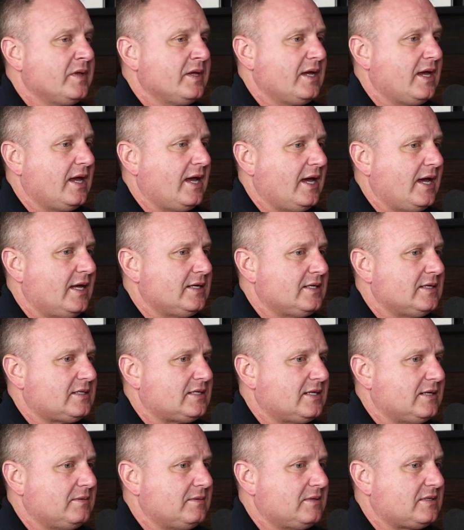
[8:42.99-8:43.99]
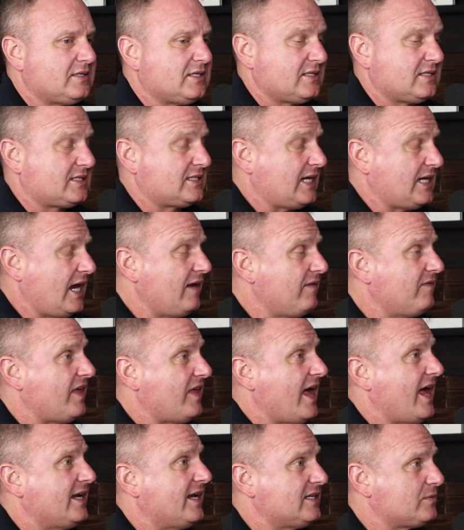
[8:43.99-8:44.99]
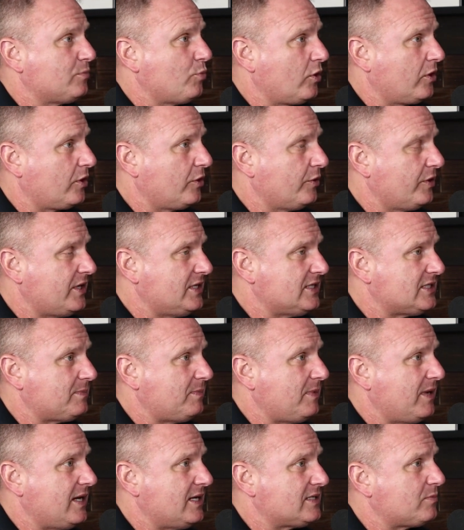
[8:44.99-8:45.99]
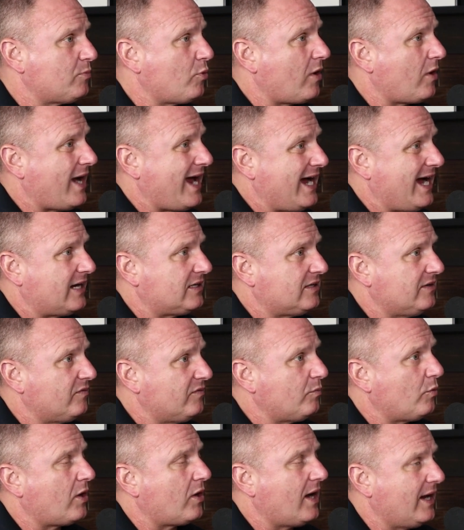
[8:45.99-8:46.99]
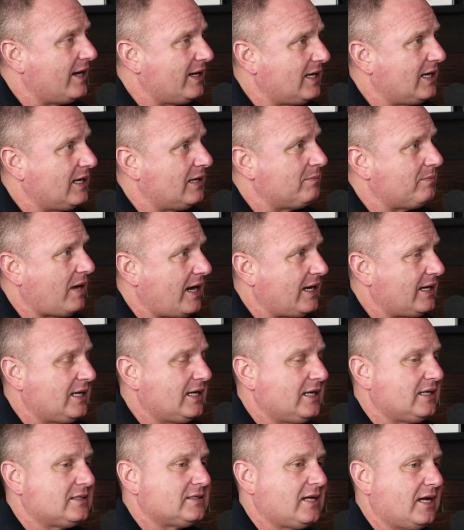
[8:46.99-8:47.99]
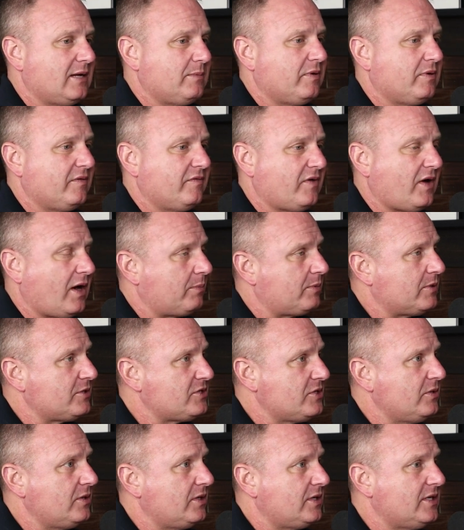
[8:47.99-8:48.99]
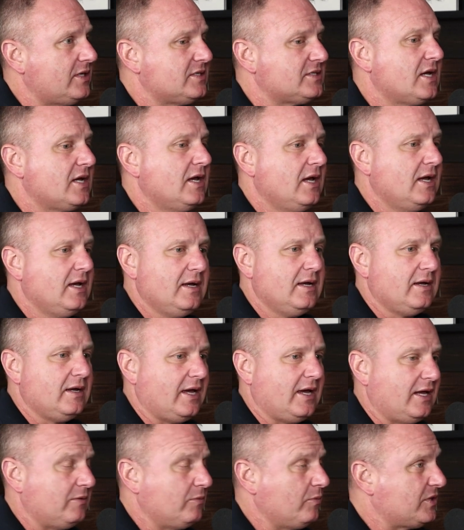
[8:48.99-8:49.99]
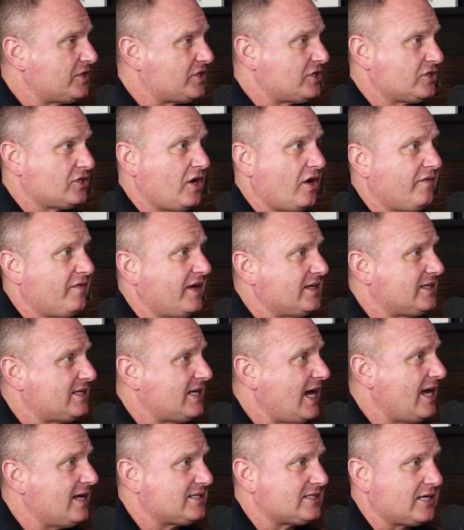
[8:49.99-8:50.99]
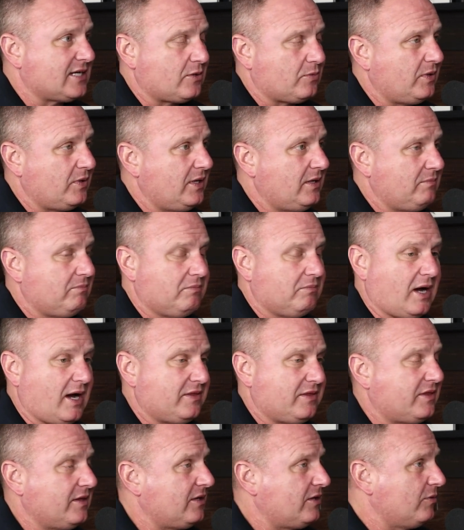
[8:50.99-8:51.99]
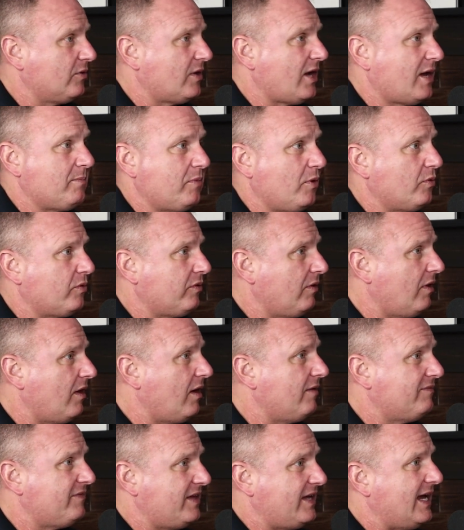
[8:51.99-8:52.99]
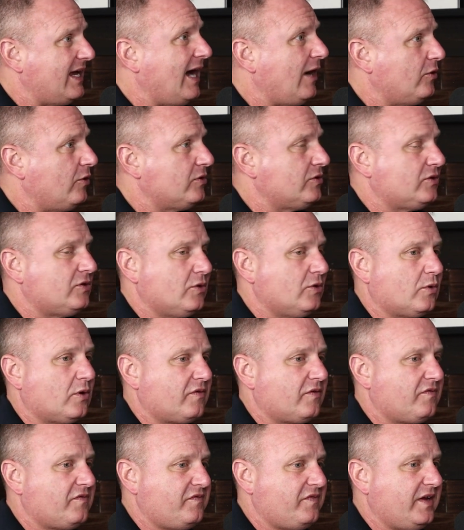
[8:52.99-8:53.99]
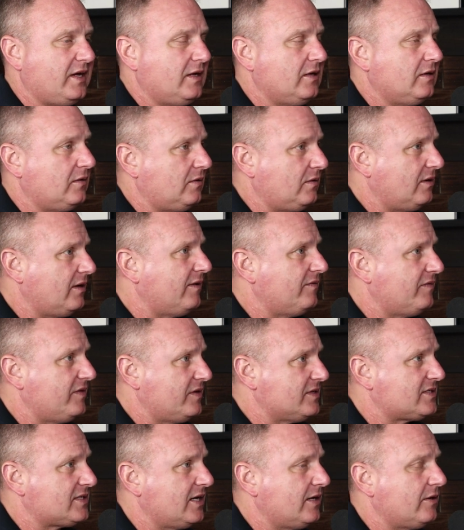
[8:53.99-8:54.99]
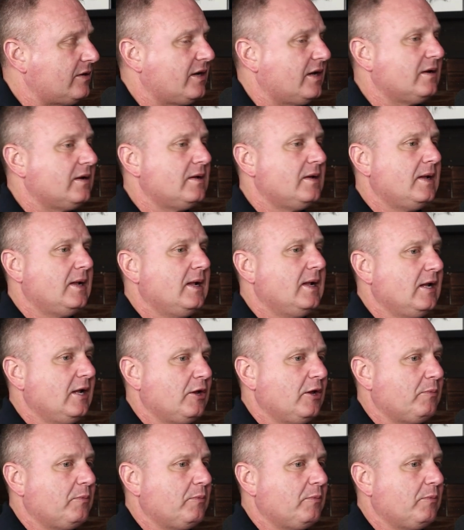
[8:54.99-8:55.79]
And to save that as more green space, more active, more hiking, biking type of opportunities, and which is all fantastic. I think you and I both love the outdoor feel of this area. Yeah.